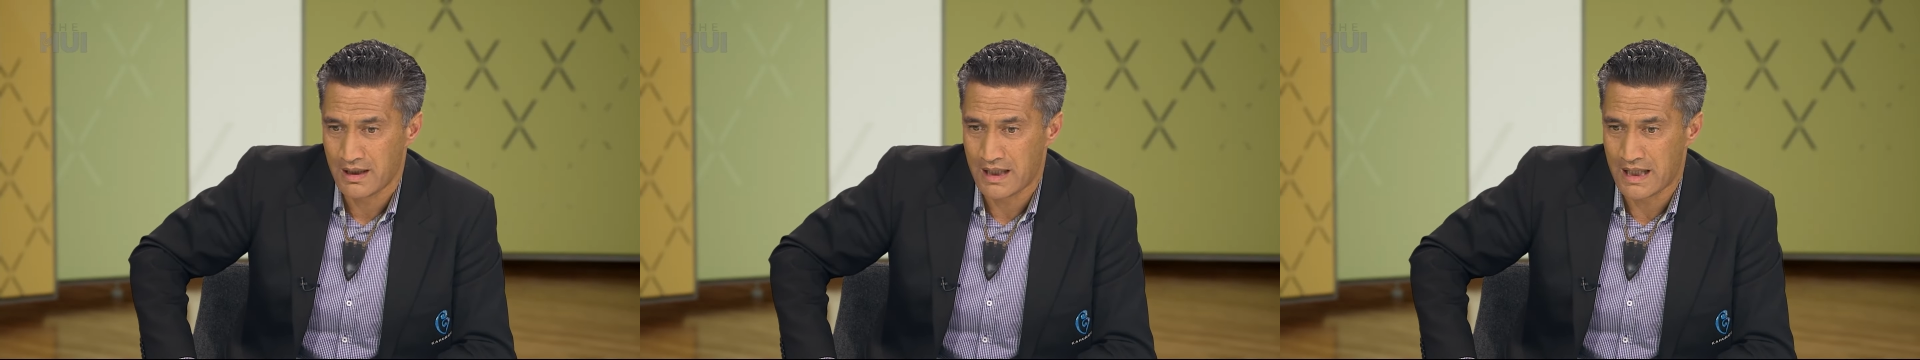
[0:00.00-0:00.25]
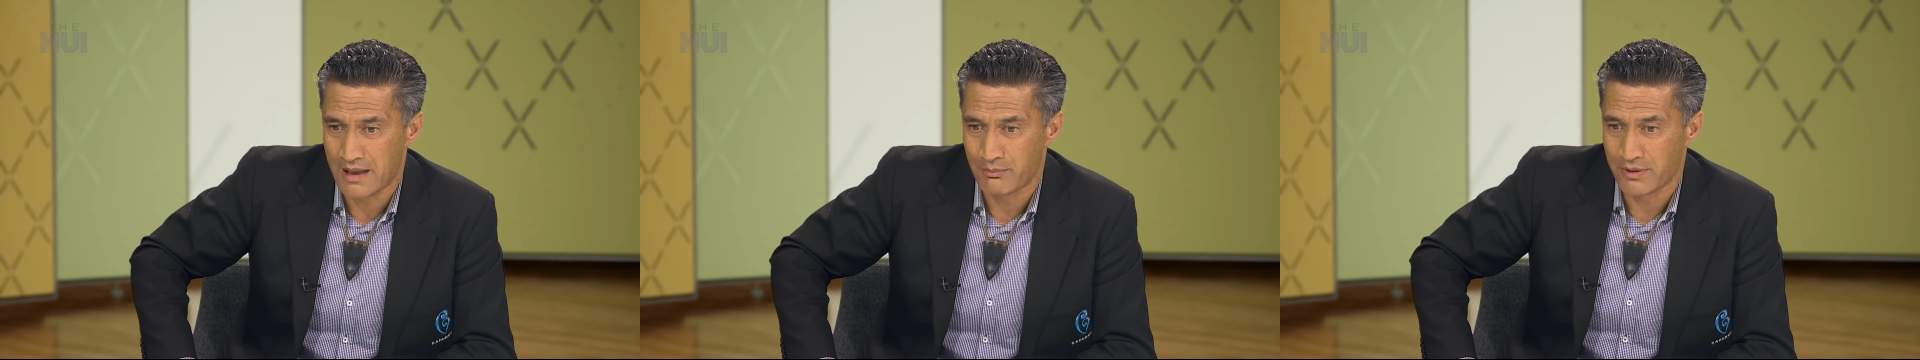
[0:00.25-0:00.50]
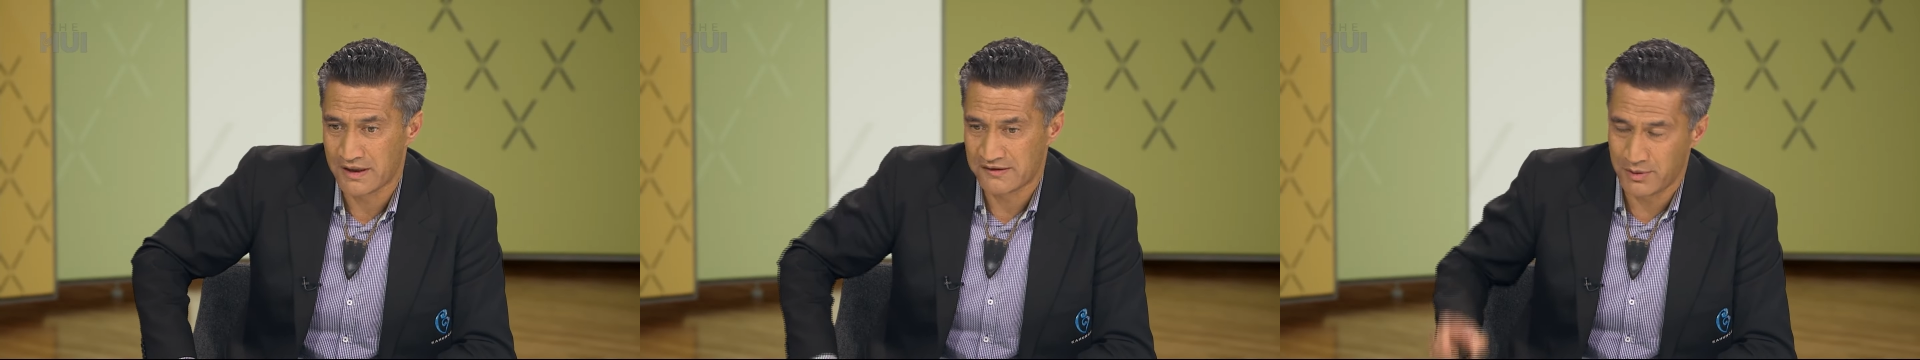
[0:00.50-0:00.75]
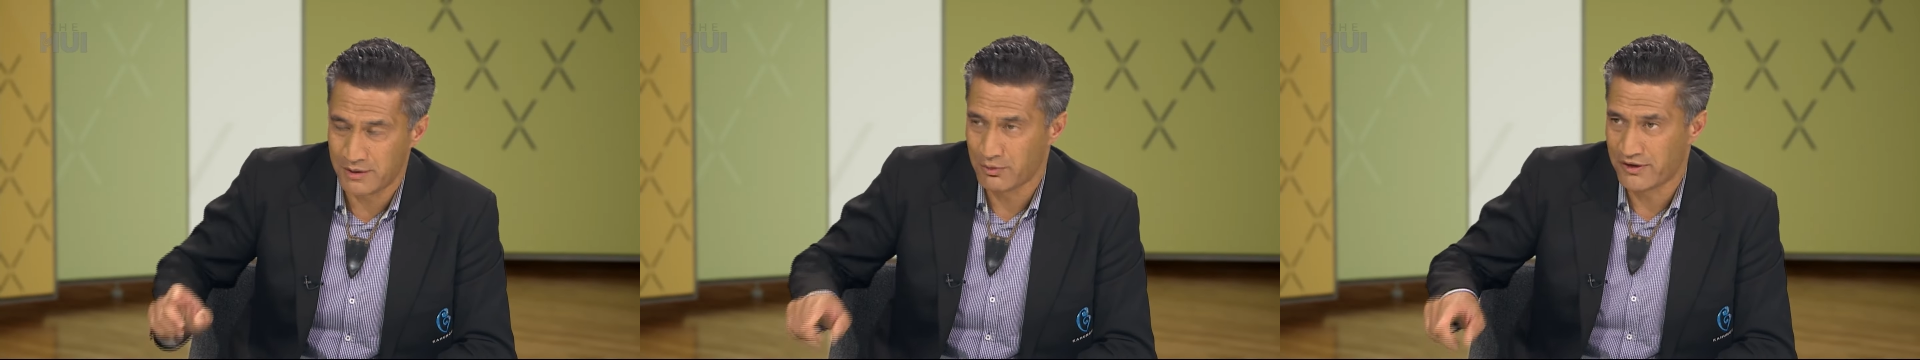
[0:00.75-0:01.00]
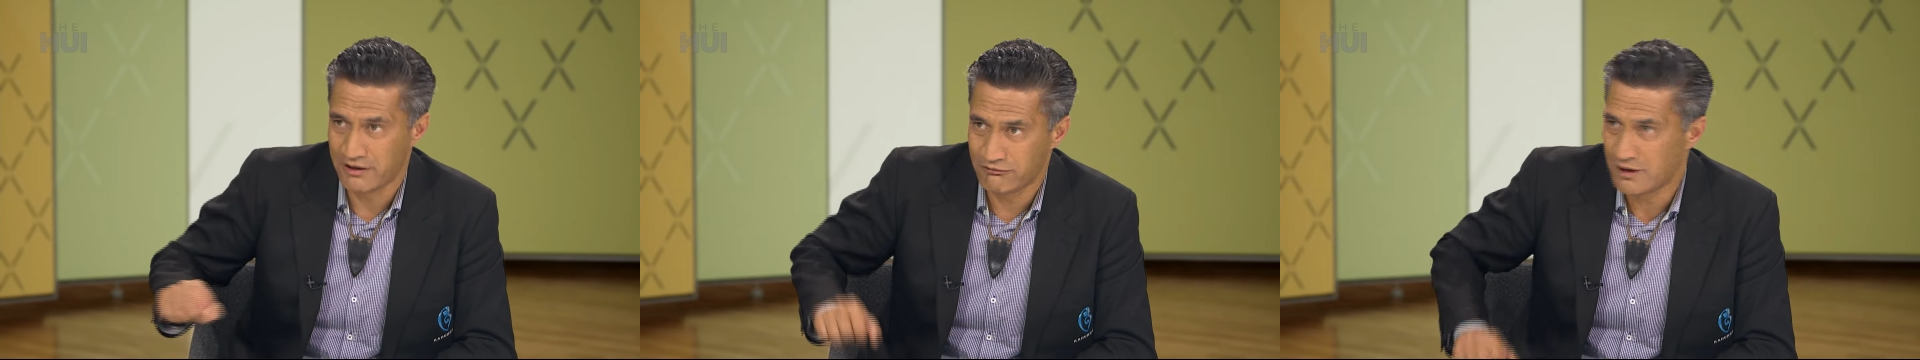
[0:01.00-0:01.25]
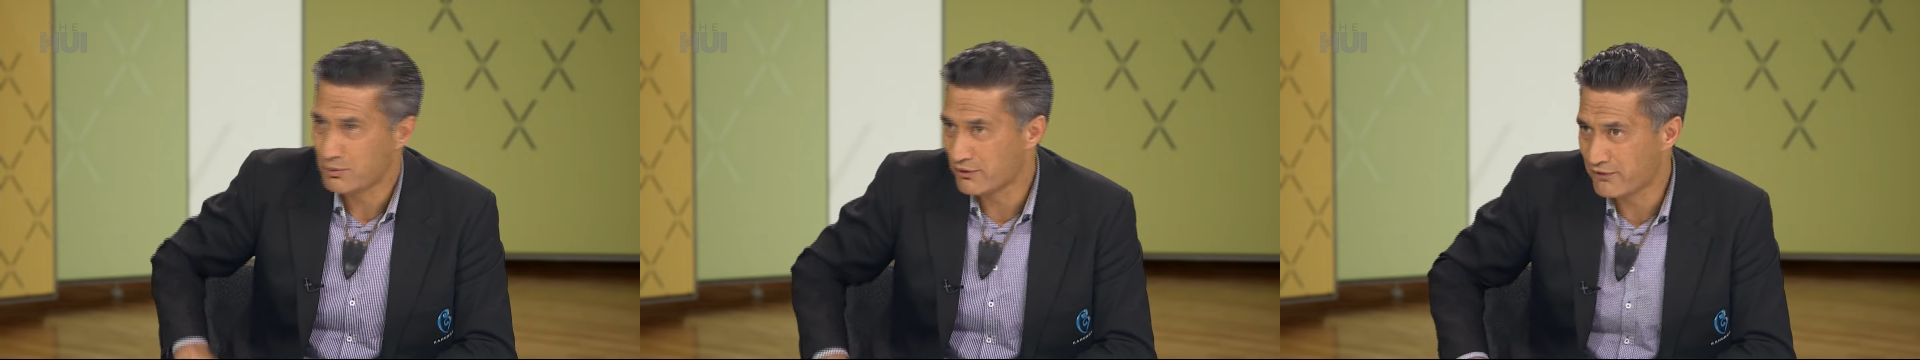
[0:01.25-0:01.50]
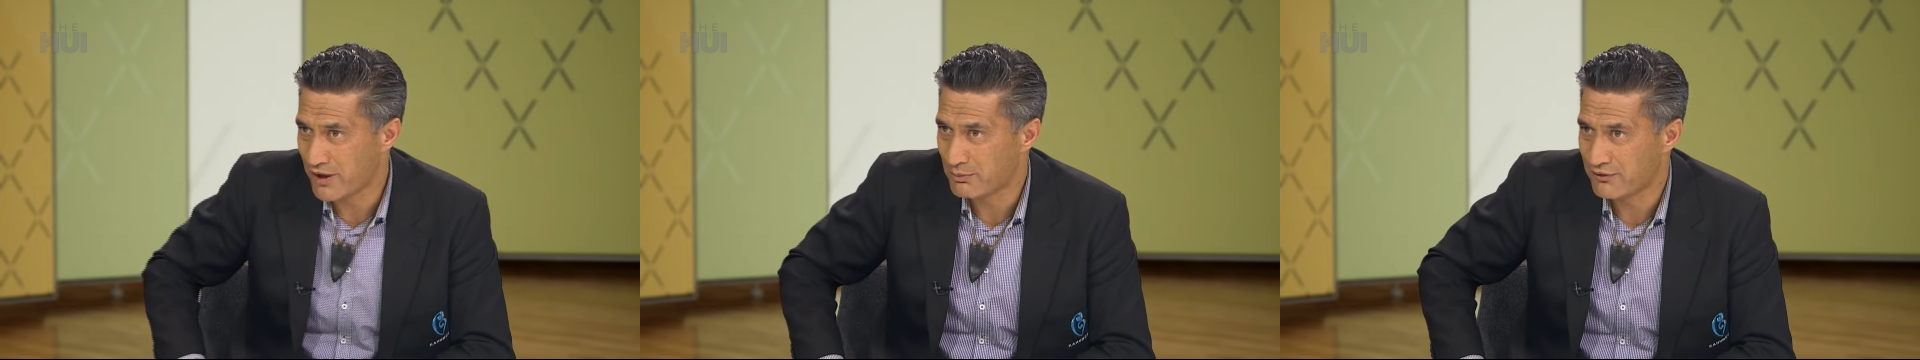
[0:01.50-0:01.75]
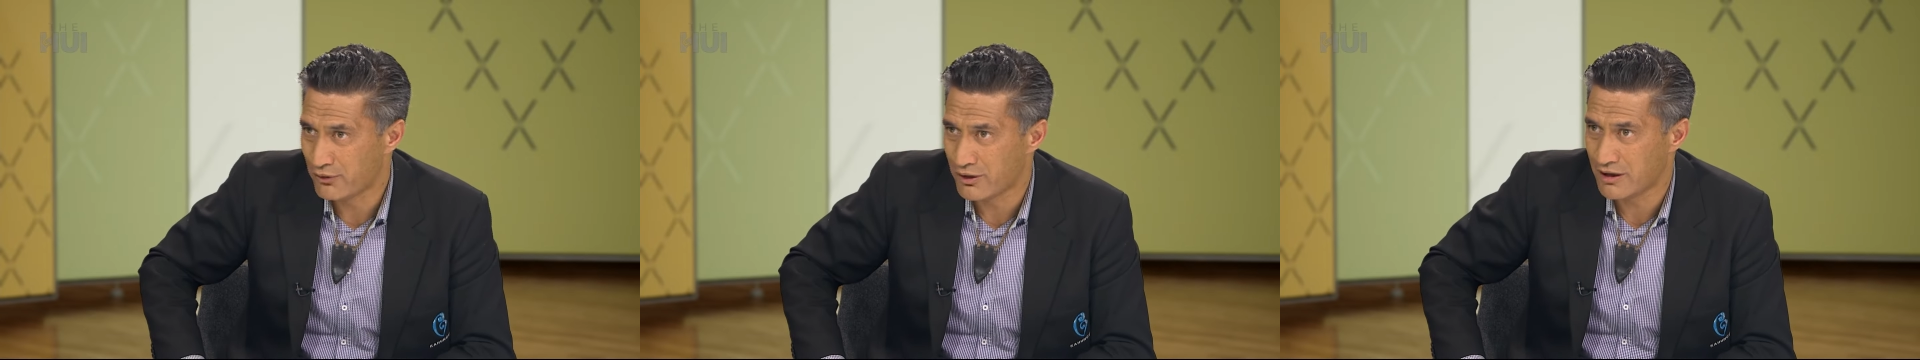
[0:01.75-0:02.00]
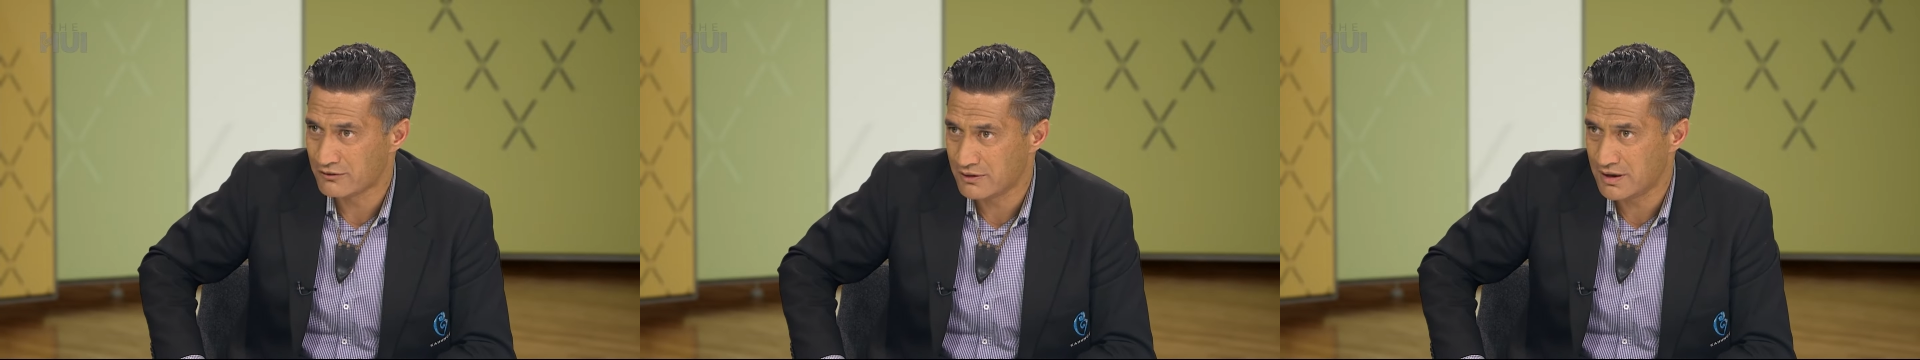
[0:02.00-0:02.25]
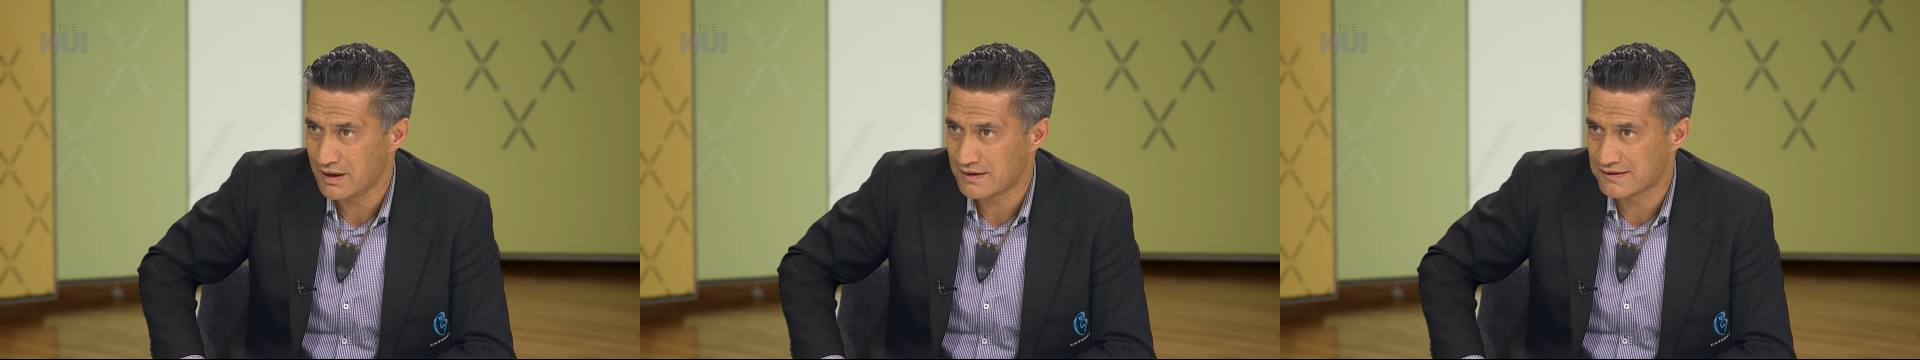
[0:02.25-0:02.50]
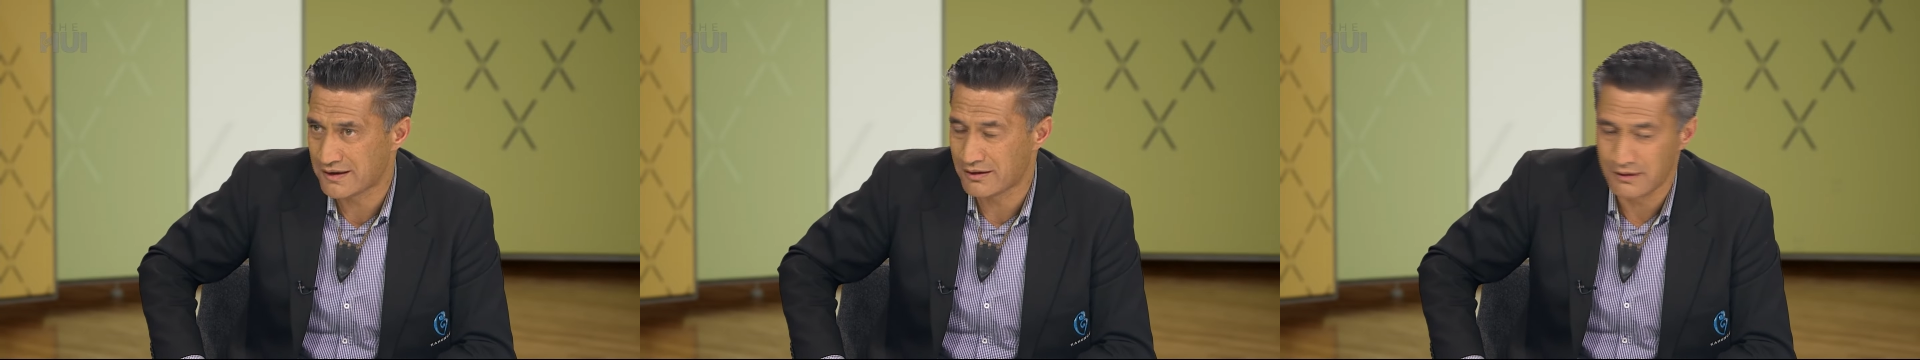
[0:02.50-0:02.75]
but it's been with the Greenwood family for 100 years.